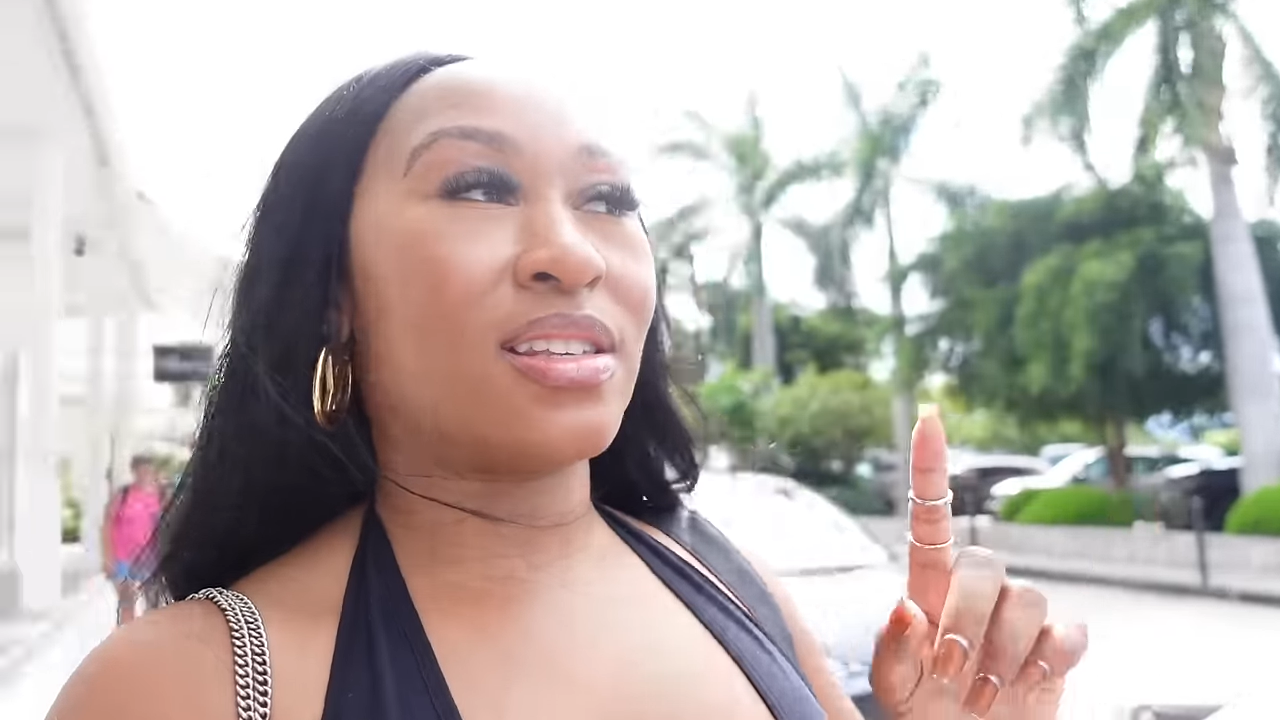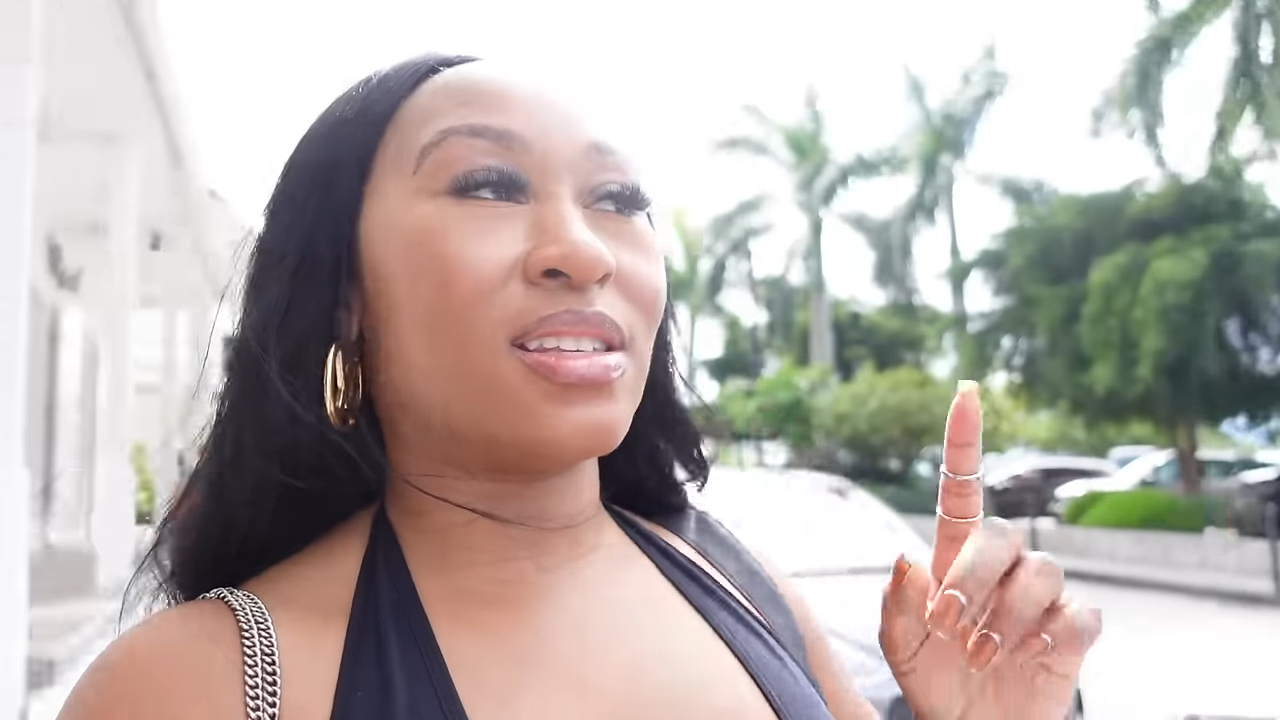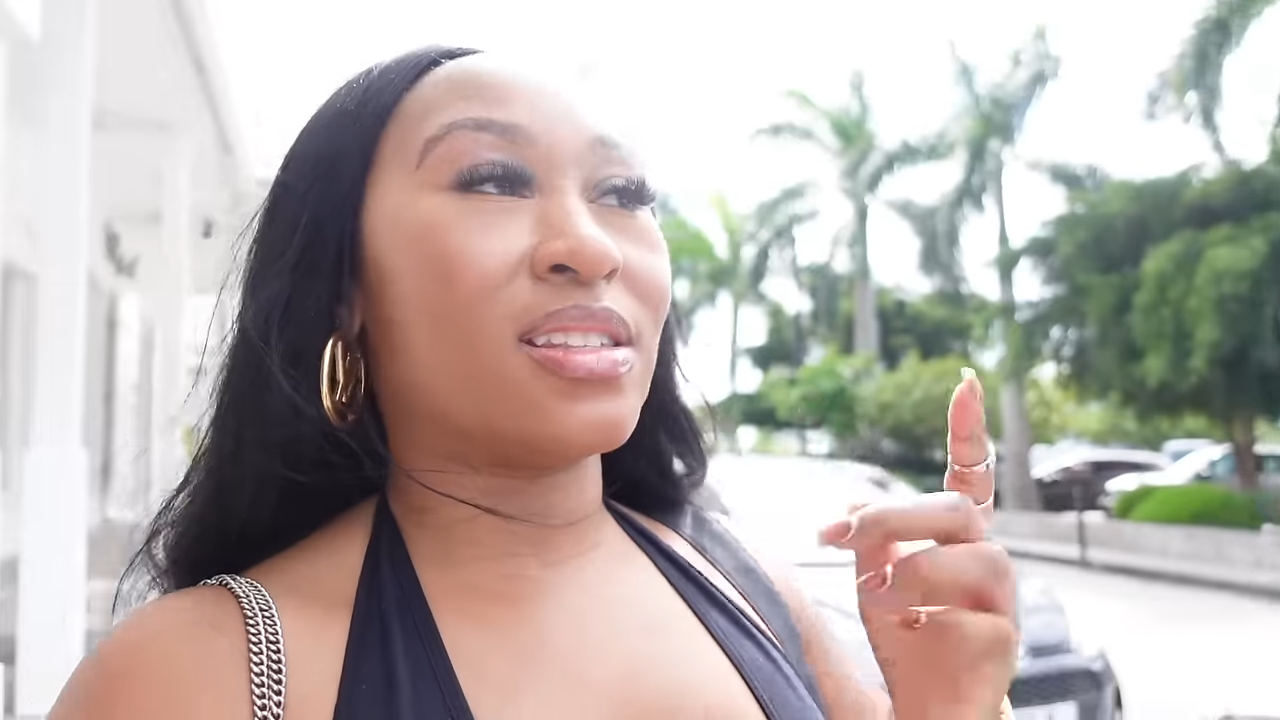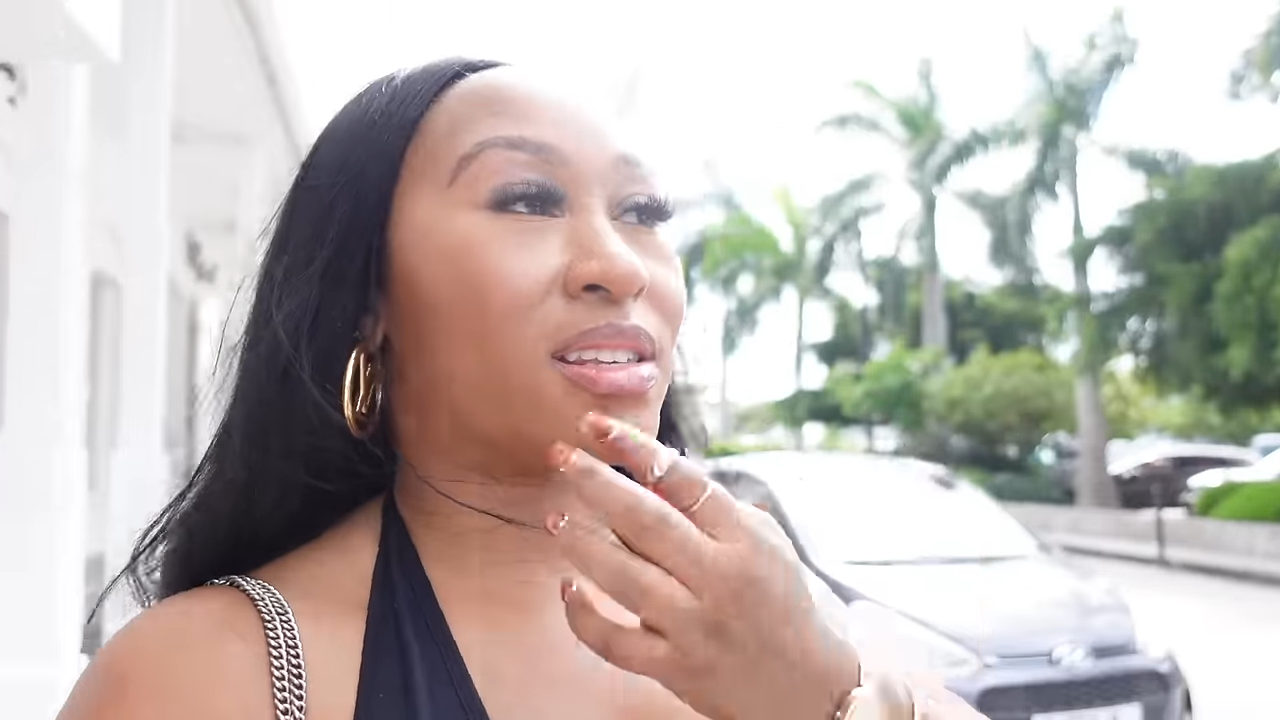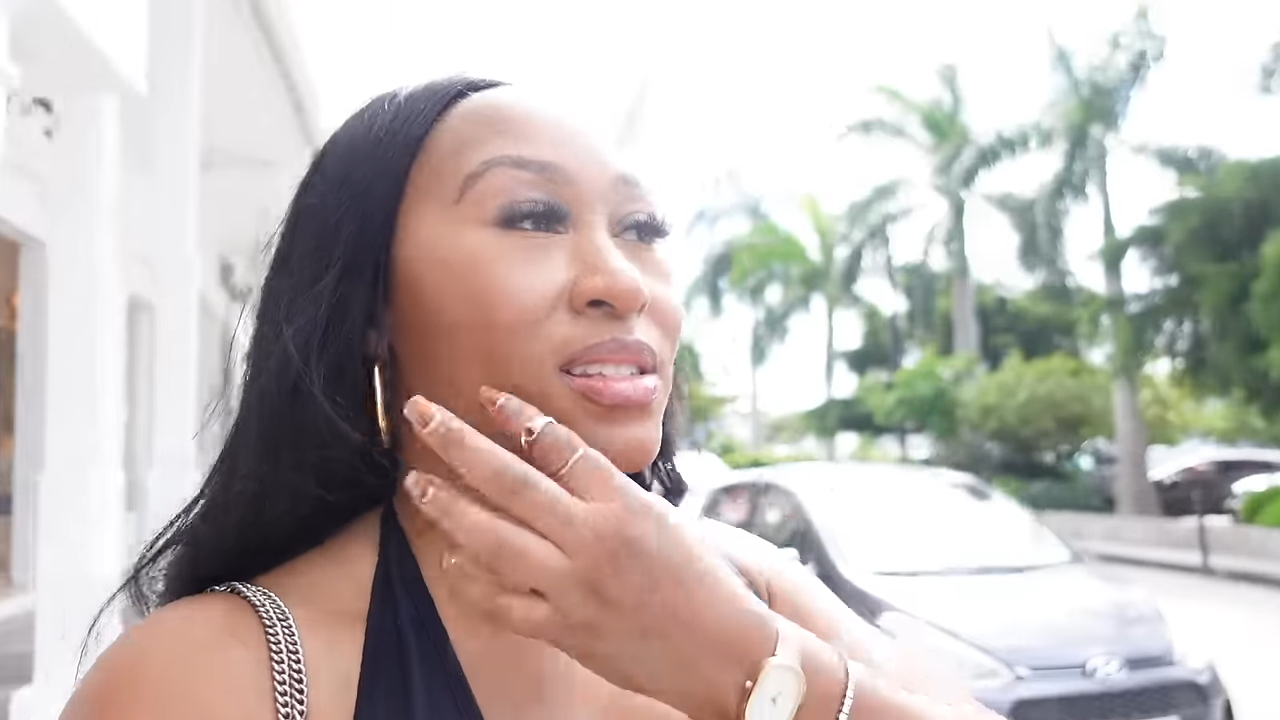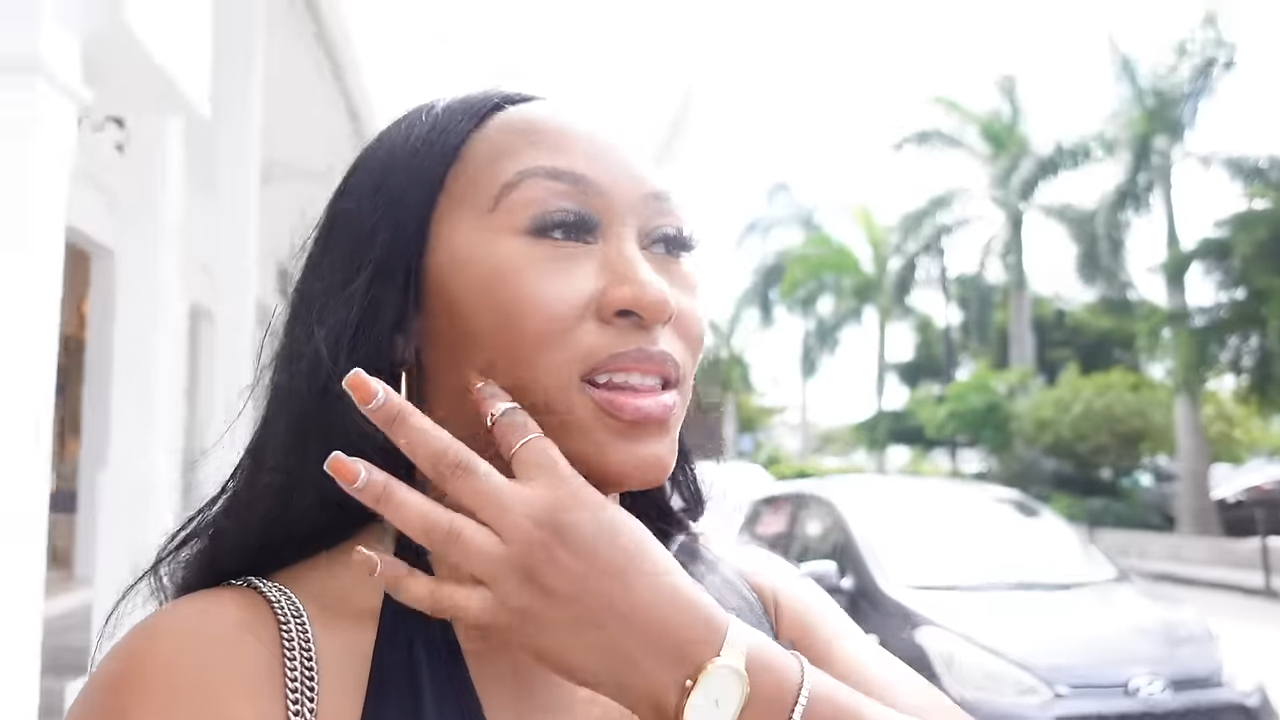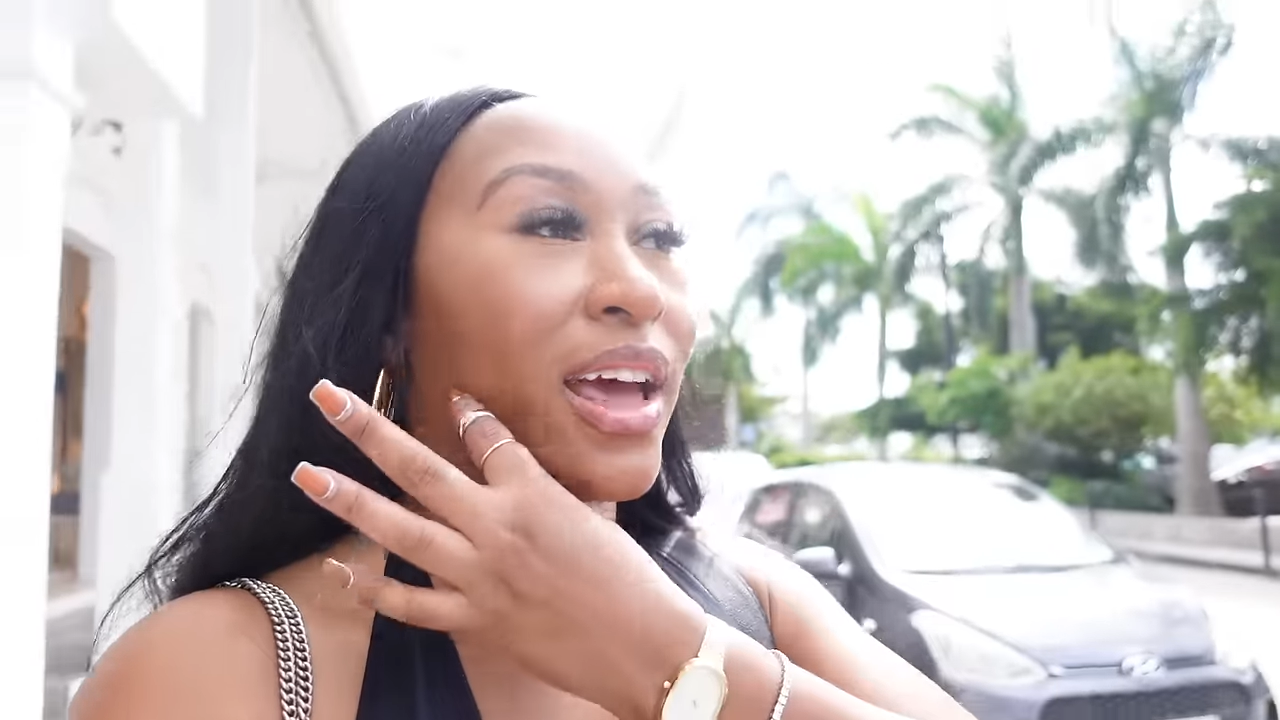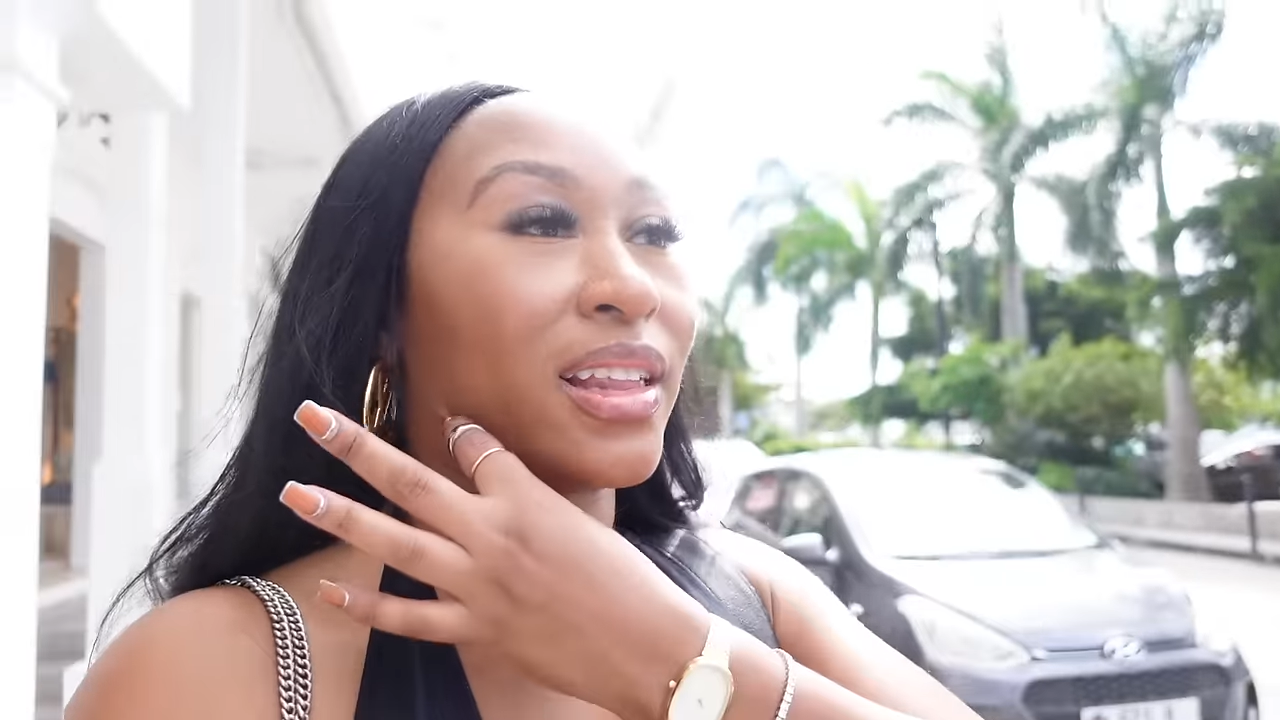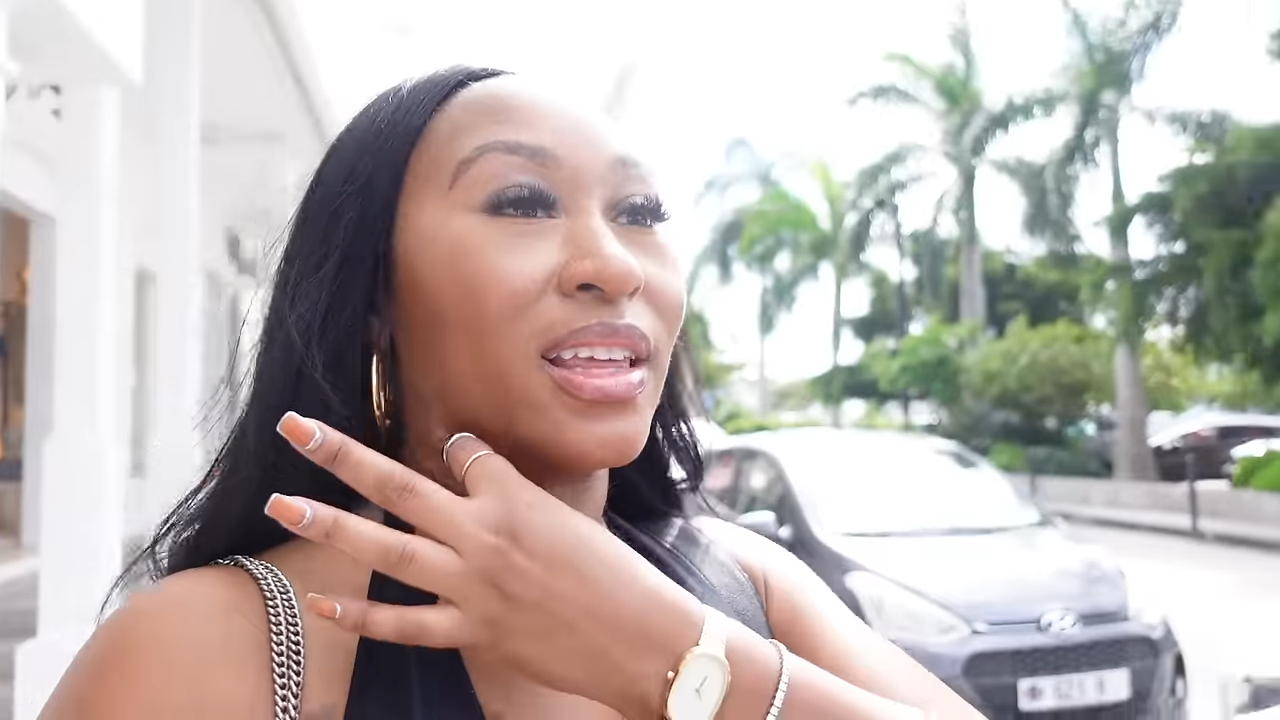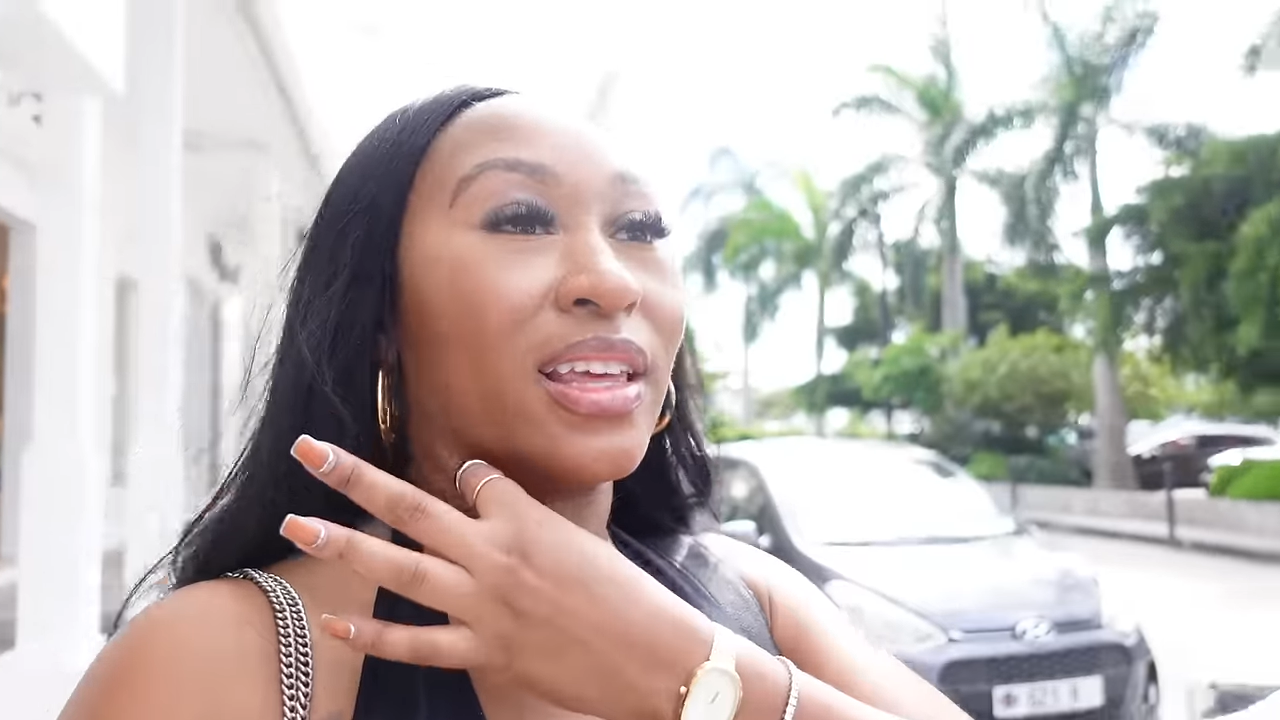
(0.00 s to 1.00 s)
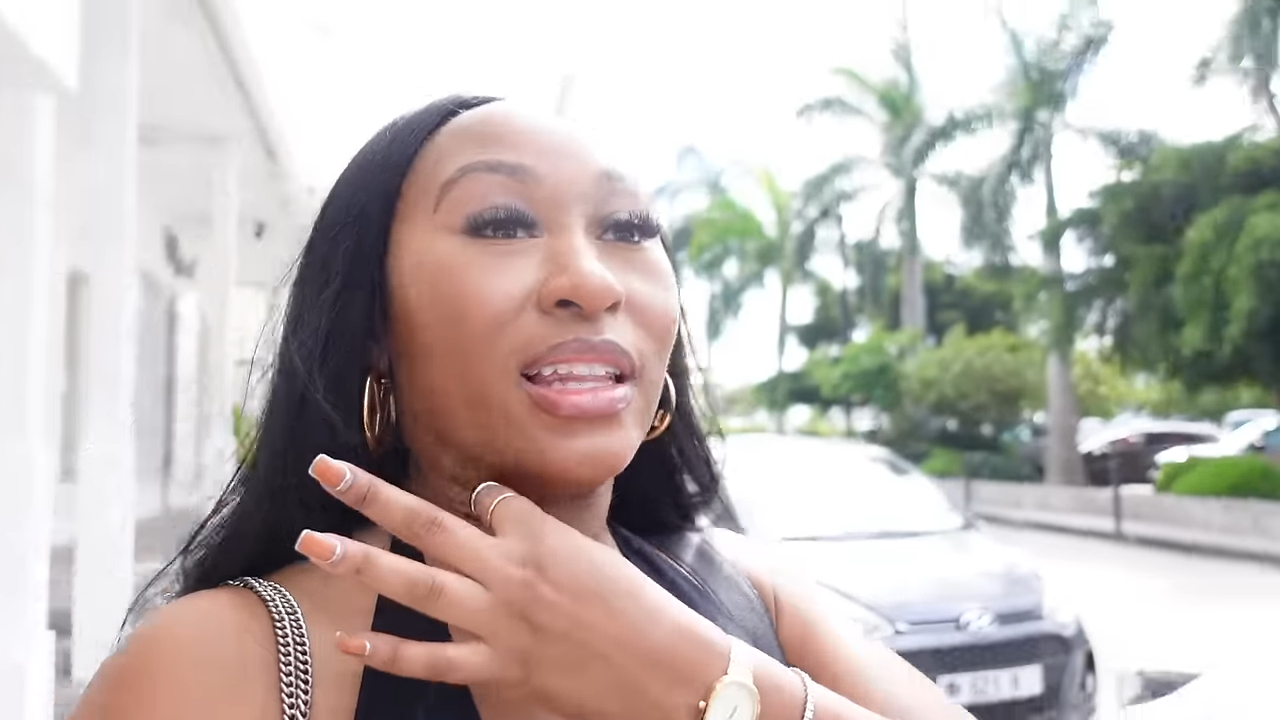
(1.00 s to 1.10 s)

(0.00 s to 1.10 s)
this is like the